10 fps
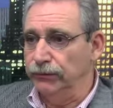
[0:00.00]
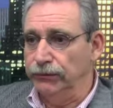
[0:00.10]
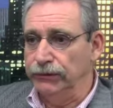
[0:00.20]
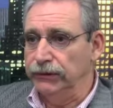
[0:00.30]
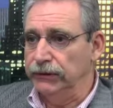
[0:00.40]

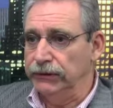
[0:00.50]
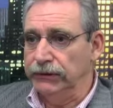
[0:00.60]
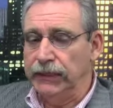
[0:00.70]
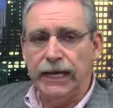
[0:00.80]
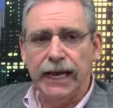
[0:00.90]

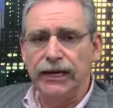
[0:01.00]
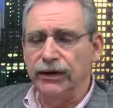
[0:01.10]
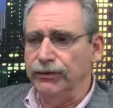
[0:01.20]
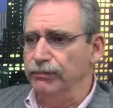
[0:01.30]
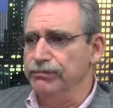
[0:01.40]
or any
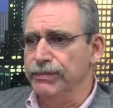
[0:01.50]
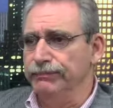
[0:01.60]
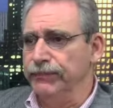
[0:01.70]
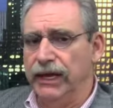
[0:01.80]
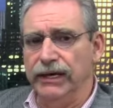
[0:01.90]
other
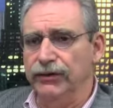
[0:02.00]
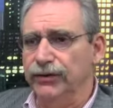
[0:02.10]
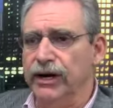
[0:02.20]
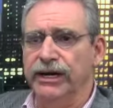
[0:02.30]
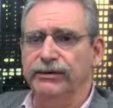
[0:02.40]

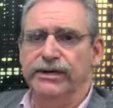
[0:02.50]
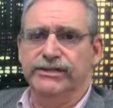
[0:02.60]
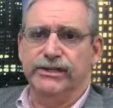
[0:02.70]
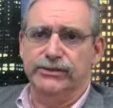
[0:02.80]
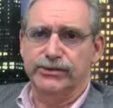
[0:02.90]

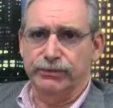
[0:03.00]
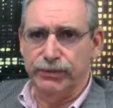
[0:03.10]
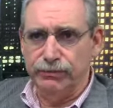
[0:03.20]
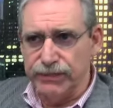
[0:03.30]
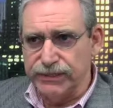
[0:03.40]
high-rise that goes up
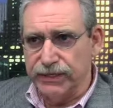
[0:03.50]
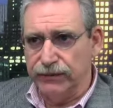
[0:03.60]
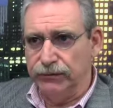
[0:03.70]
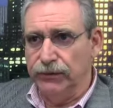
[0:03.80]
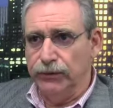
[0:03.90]
in
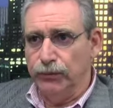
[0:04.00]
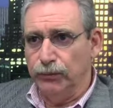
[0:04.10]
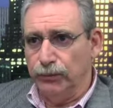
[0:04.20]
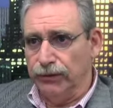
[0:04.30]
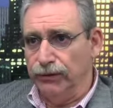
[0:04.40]
Midtown.
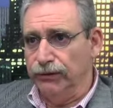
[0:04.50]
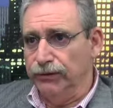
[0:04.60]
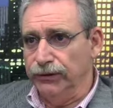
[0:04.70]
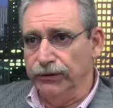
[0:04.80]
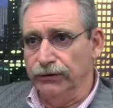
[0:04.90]
We are
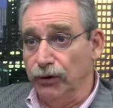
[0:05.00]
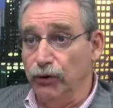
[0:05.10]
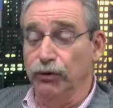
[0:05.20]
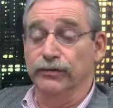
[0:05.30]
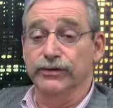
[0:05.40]
the
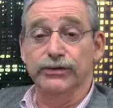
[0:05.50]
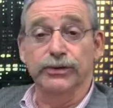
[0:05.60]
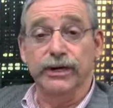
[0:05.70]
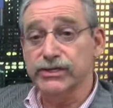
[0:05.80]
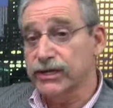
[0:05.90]
home of the
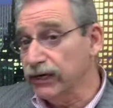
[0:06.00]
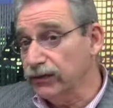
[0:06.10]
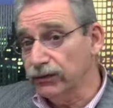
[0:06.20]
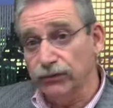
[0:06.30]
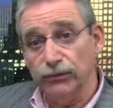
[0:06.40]
two-day
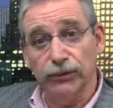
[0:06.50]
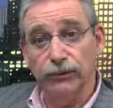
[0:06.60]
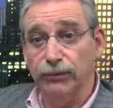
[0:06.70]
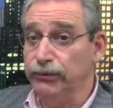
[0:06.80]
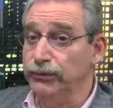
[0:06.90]
cycle, where
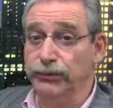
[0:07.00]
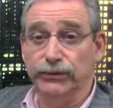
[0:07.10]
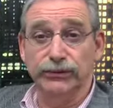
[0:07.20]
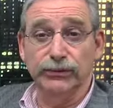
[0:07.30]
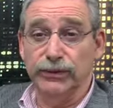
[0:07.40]
we were
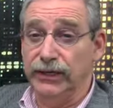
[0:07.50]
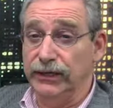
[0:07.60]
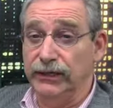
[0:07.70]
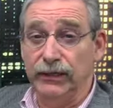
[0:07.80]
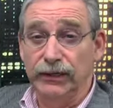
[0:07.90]
doing
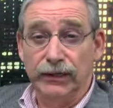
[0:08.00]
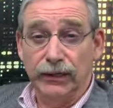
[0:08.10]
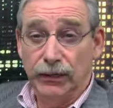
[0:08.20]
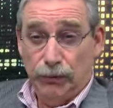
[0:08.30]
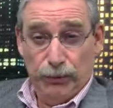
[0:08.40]

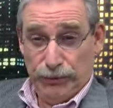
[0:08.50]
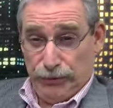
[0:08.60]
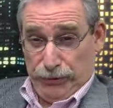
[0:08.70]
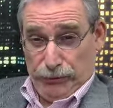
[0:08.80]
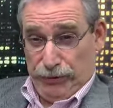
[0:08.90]

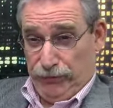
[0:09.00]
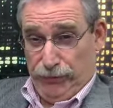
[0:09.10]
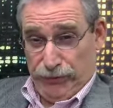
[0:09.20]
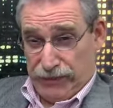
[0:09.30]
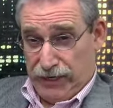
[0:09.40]

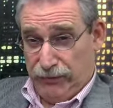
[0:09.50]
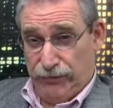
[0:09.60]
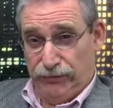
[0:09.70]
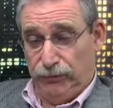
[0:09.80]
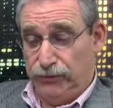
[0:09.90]
reinforced
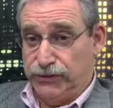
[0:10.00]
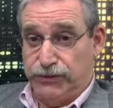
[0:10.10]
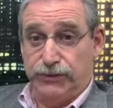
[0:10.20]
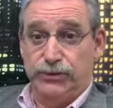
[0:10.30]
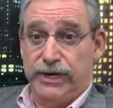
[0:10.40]
concrete floors
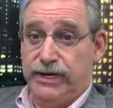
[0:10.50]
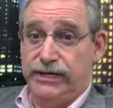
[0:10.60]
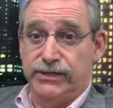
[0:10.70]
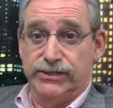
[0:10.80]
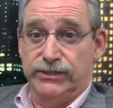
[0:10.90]
in 2
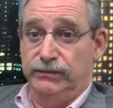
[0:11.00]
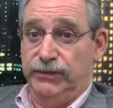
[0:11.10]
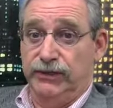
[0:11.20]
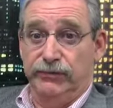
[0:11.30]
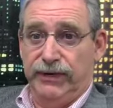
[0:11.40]
days in the
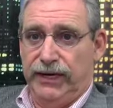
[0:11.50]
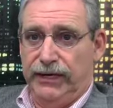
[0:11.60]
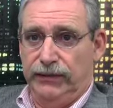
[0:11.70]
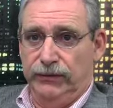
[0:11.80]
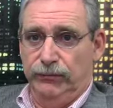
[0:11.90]
middle of
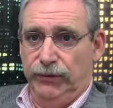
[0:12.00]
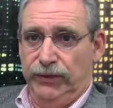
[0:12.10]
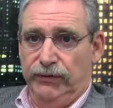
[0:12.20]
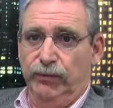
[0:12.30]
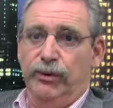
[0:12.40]
Manhattan,
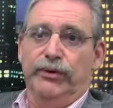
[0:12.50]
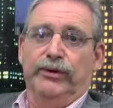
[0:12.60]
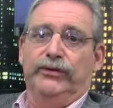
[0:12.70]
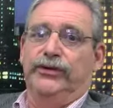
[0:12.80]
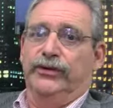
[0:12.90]
when everywhere
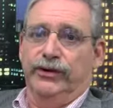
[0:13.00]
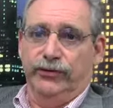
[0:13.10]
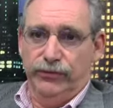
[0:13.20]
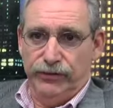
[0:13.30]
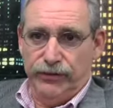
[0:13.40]
else in the
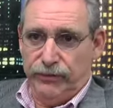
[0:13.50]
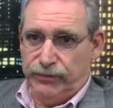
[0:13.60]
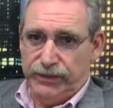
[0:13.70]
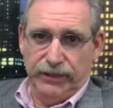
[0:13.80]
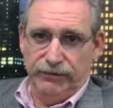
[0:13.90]
country they
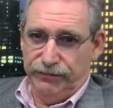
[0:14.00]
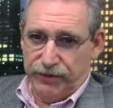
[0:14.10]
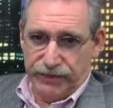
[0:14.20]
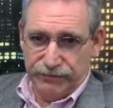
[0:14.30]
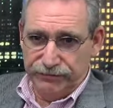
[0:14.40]
were taking
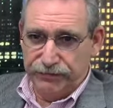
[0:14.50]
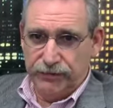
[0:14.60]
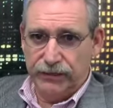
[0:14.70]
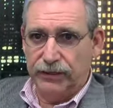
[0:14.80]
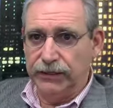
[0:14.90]

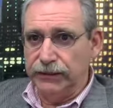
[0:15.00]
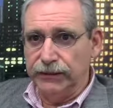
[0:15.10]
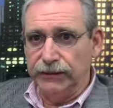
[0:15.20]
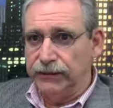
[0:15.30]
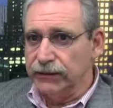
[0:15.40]

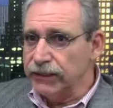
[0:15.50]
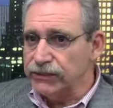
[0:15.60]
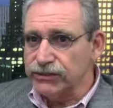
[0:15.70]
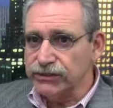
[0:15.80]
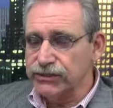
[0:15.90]
five.
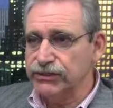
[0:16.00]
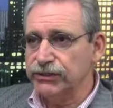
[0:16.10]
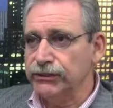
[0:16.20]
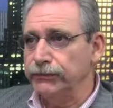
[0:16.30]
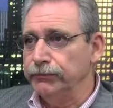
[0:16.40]
It's just
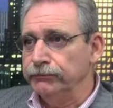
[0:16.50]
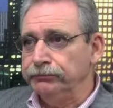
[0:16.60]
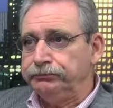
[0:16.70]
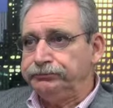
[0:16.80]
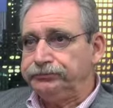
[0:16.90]

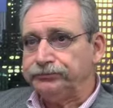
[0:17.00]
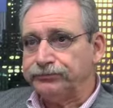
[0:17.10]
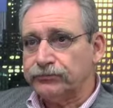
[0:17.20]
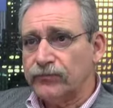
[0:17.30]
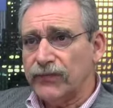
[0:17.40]

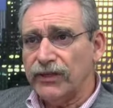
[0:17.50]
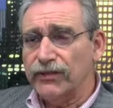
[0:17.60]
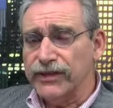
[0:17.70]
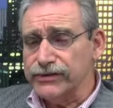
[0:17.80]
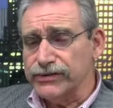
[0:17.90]

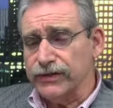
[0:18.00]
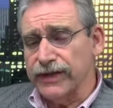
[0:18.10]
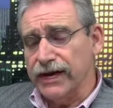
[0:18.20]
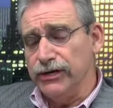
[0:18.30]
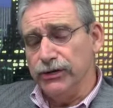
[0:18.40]
there's
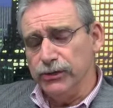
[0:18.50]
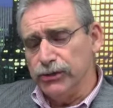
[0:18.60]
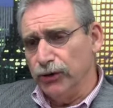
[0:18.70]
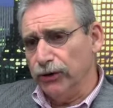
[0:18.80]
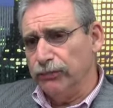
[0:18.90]
that New
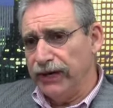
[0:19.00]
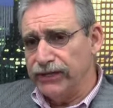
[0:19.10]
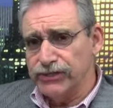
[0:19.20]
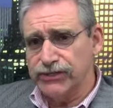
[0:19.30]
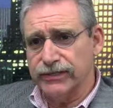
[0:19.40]
York
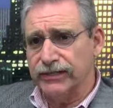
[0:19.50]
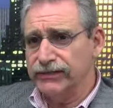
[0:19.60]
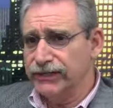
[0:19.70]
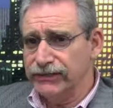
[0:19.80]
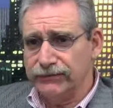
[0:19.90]
pace,
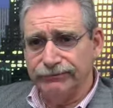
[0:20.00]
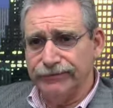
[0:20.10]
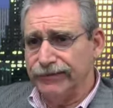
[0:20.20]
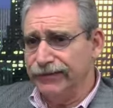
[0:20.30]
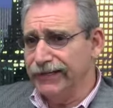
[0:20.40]

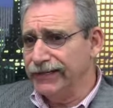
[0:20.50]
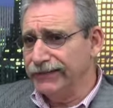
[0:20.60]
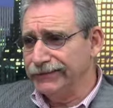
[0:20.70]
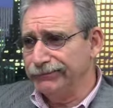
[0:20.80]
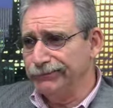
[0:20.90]
that
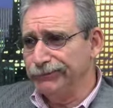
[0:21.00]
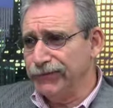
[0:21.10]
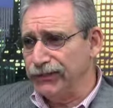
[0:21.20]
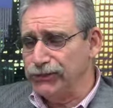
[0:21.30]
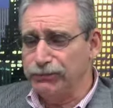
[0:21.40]

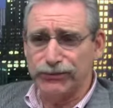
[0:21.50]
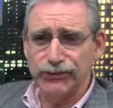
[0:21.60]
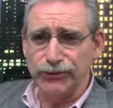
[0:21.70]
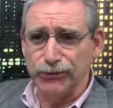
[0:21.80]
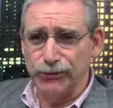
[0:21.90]

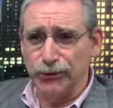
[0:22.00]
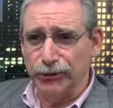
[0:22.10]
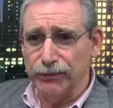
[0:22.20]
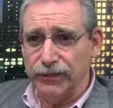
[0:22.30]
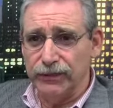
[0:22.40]
expression, a New
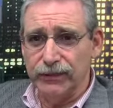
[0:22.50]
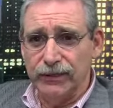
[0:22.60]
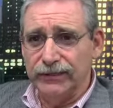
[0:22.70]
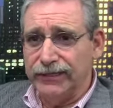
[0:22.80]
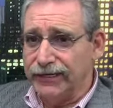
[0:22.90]
York minute,
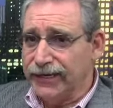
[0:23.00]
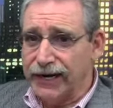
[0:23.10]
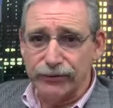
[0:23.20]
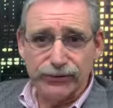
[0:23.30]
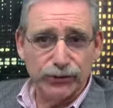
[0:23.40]
that
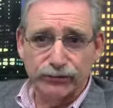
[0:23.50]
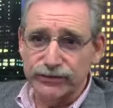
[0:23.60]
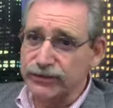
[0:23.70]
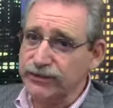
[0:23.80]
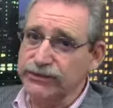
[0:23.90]
carries over
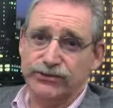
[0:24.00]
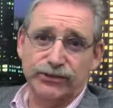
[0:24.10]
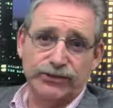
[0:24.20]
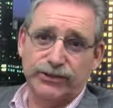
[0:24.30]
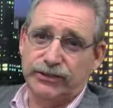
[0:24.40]
to the
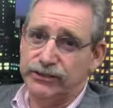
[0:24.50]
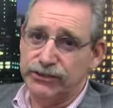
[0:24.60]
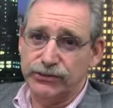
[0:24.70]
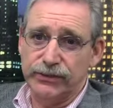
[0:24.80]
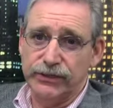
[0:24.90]
construction
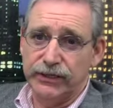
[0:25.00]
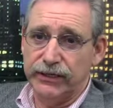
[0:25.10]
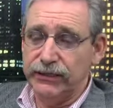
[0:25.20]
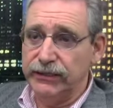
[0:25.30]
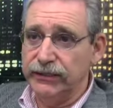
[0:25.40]
industry,
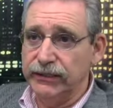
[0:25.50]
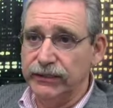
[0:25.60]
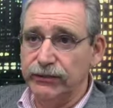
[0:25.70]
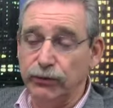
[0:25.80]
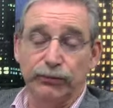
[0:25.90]
and
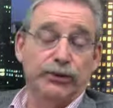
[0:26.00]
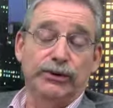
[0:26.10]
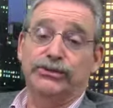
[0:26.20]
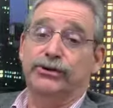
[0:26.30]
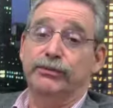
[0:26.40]
nobody
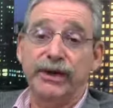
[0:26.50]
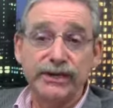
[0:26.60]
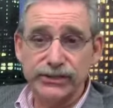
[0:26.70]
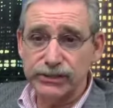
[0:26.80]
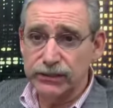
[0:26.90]
works at our
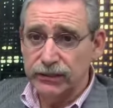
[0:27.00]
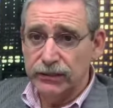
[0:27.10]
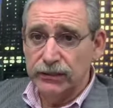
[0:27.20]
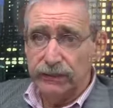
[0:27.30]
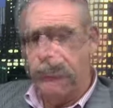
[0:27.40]
pace.
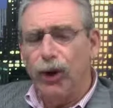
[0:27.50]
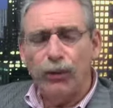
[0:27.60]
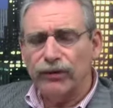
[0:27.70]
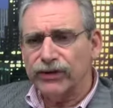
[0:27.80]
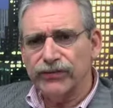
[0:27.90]

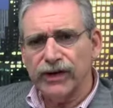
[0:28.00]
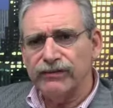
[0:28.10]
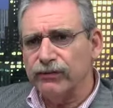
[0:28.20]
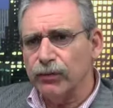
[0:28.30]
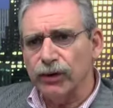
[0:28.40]
Nowhere else that I've
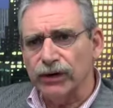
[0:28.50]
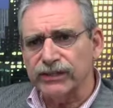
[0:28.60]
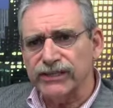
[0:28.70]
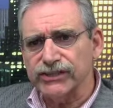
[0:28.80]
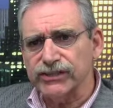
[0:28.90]
ever worked
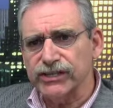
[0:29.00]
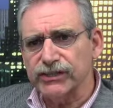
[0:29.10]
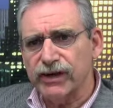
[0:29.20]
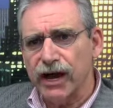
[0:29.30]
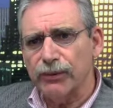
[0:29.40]
has the sense
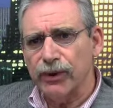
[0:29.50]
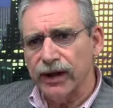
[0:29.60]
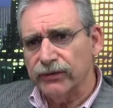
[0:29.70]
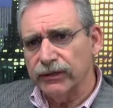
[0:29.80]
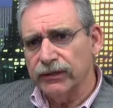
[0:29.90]
of
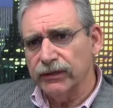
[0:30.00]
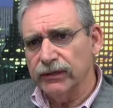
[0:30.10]
camaraderie